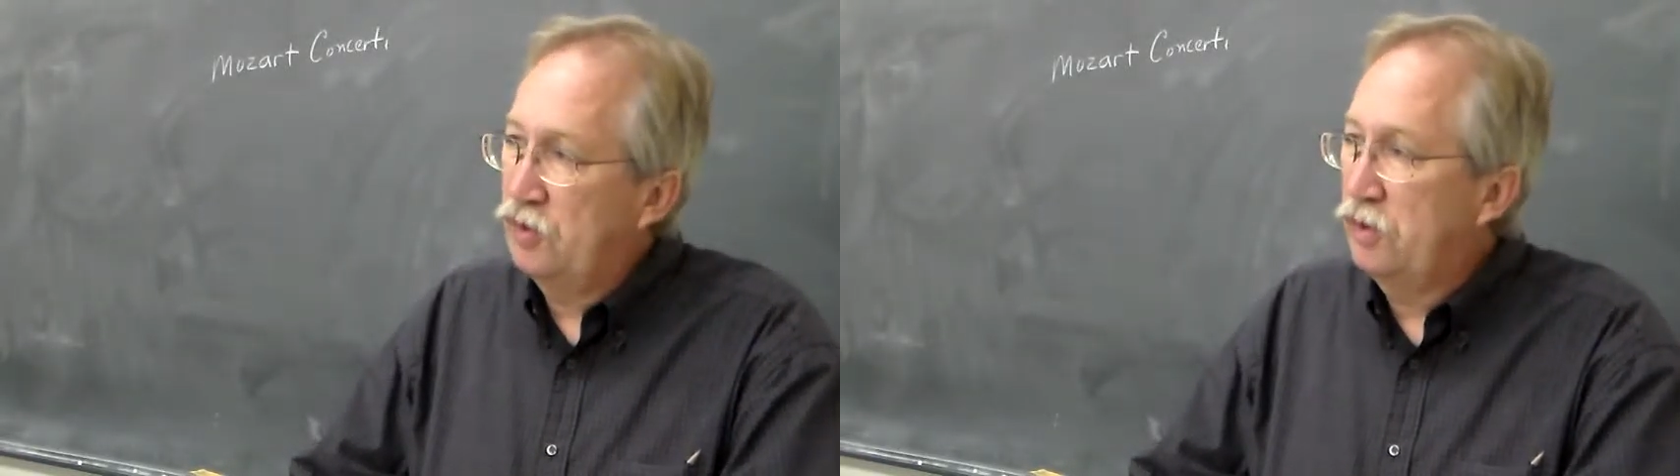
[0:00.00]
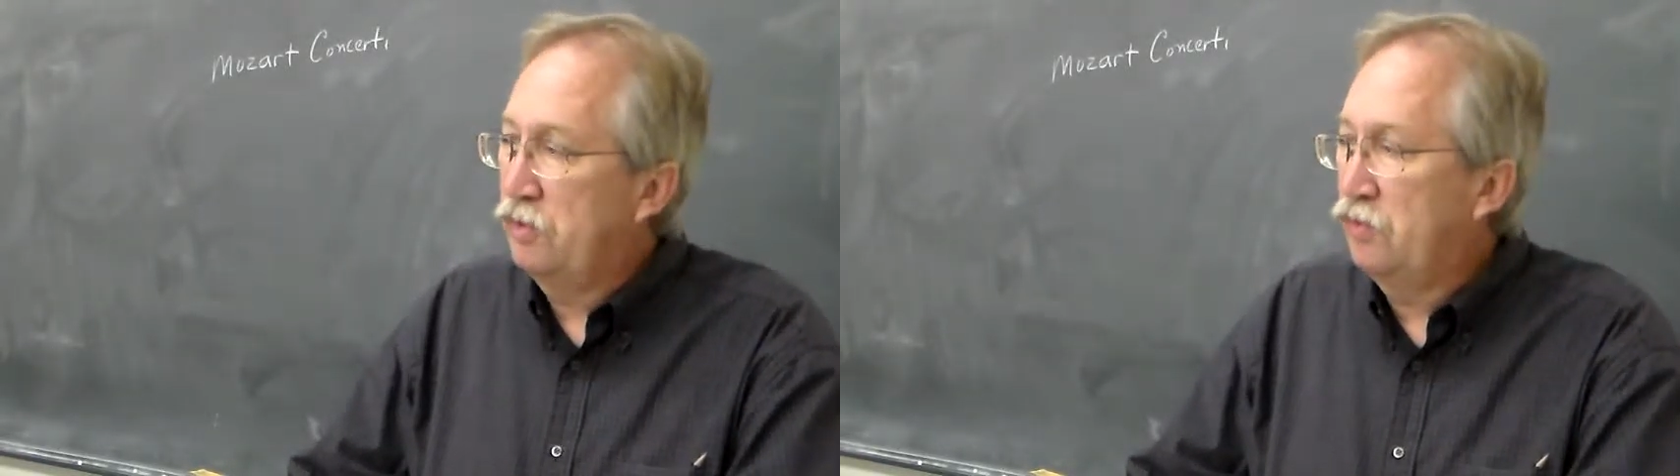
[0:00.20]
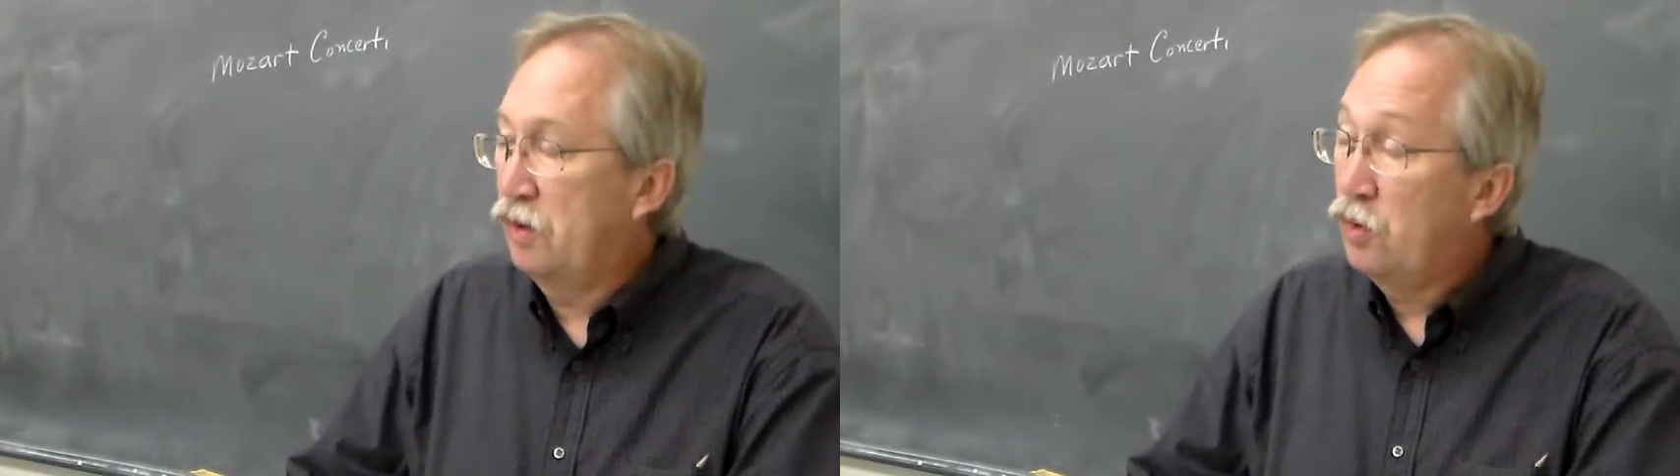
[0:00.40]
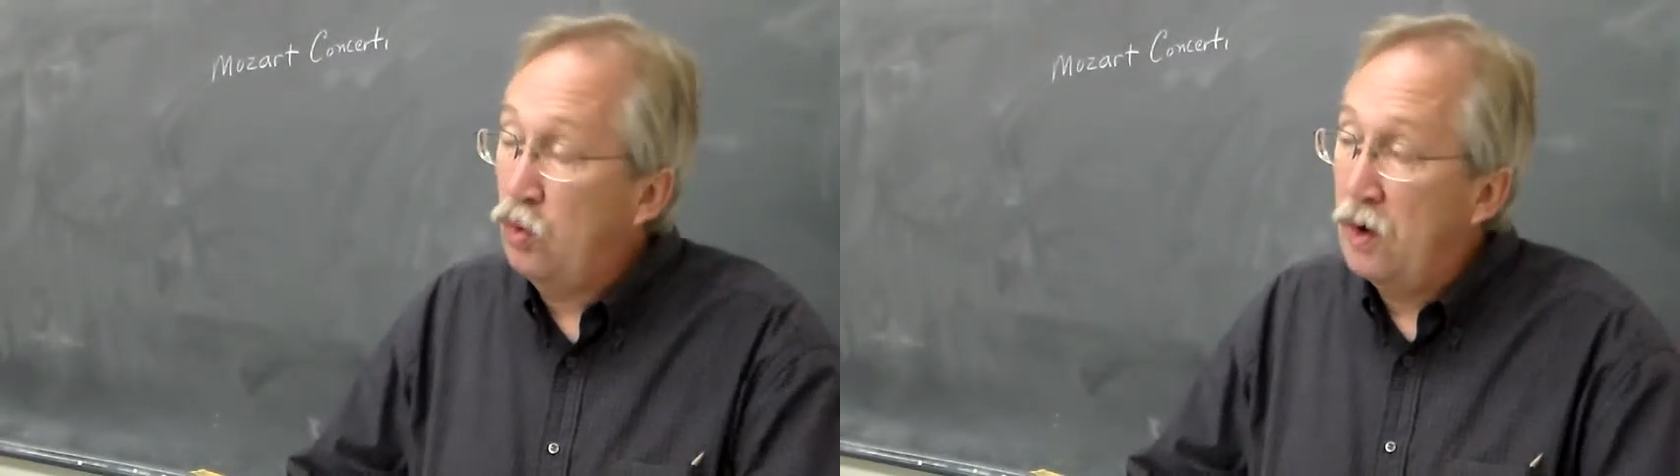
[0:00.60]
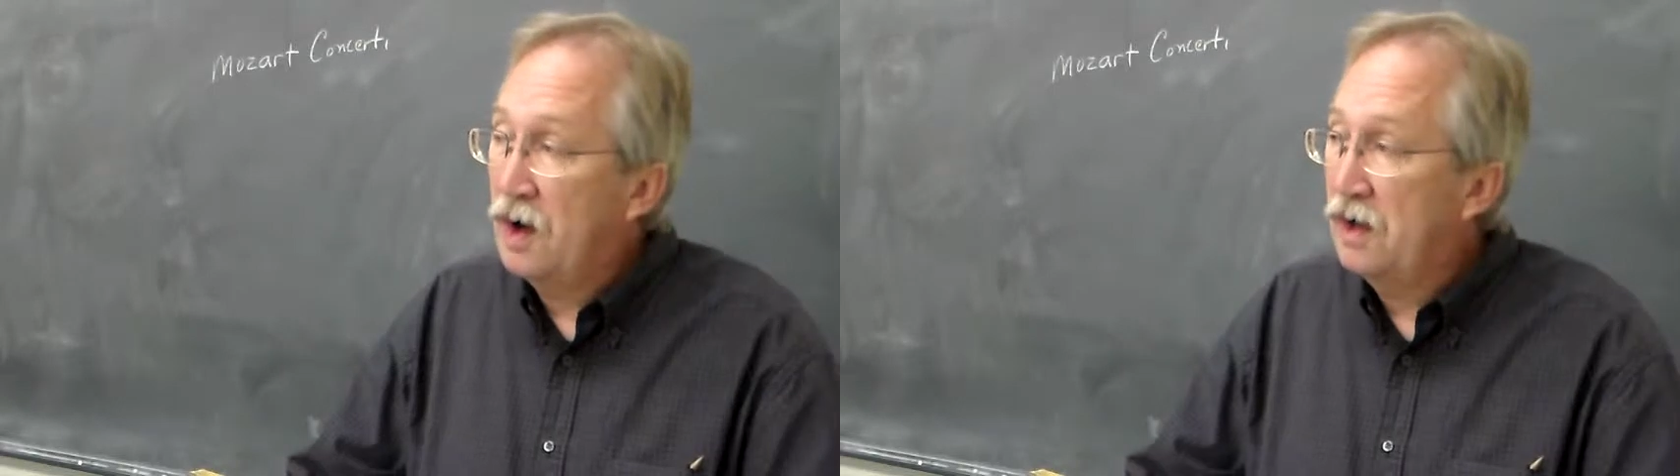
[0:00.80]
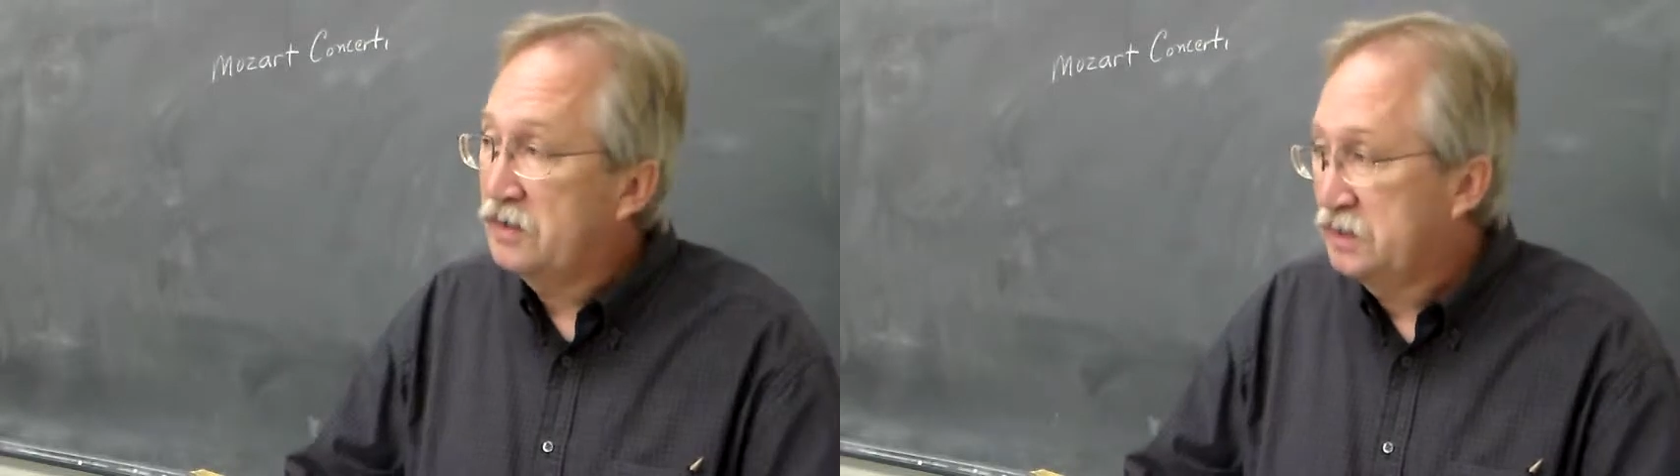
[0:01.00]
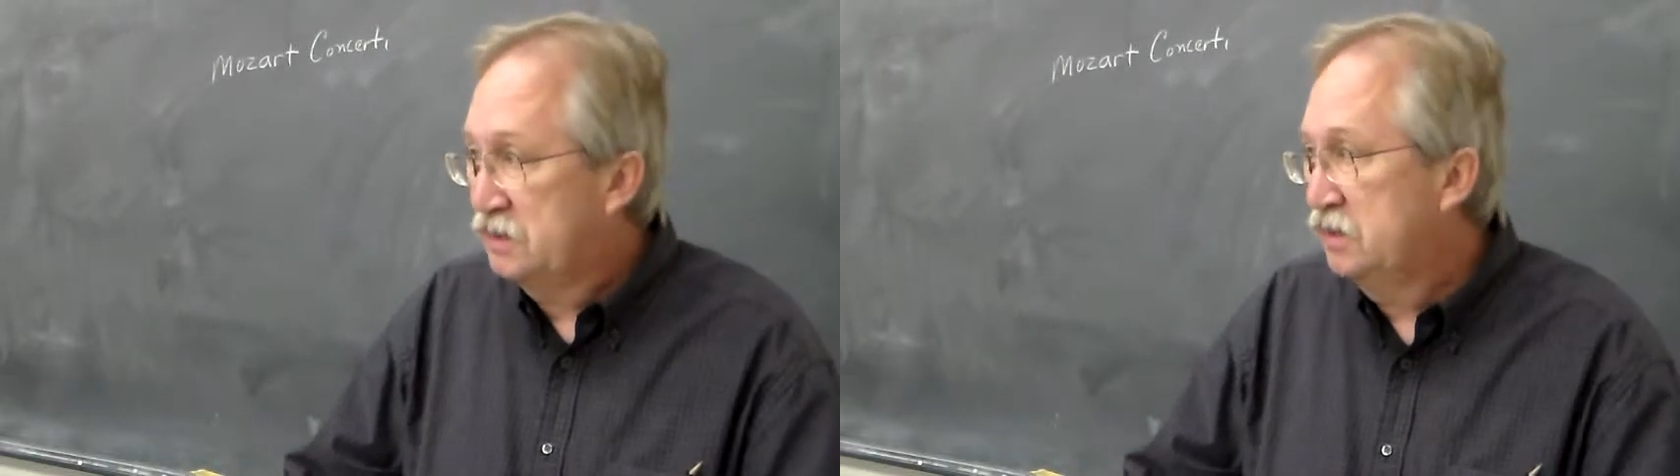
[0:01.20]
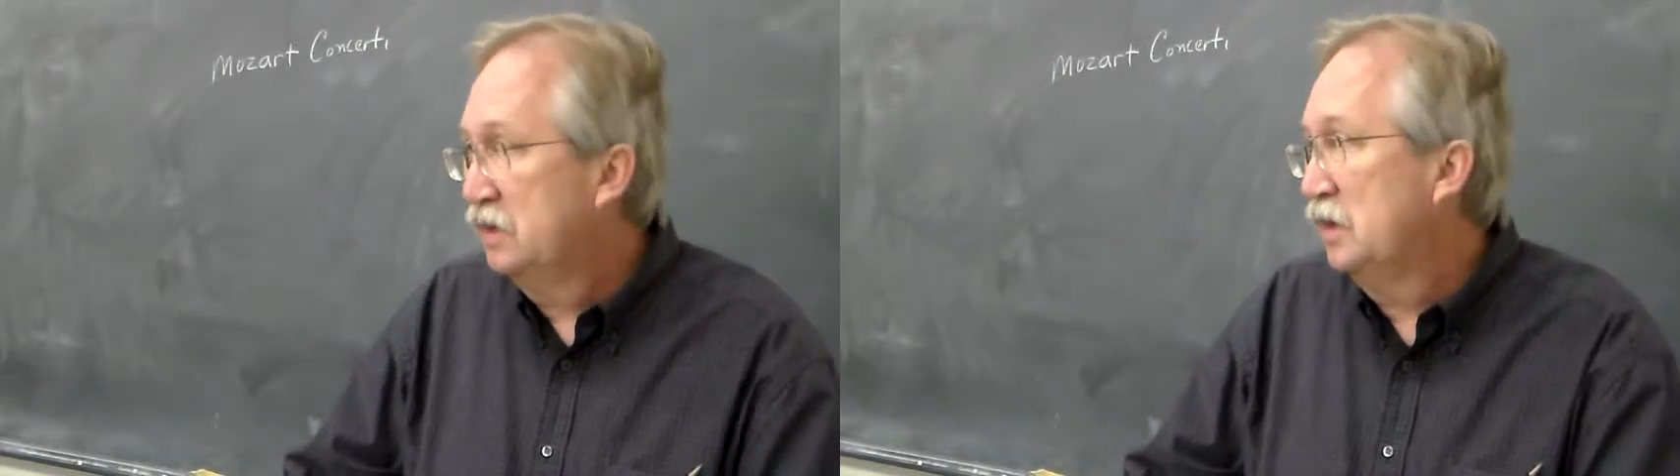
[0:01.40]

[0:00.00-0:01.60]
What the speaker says: or walked.